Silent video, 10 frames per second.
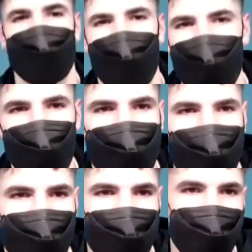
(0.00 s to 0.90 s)
I don't really
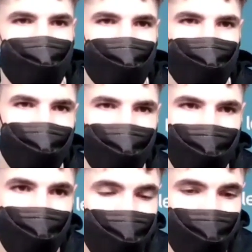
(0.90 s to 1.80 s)
think we think like that.
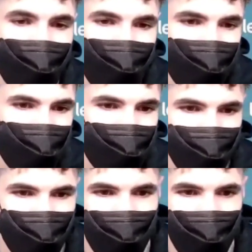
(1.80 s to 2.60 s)
I mean, it's just me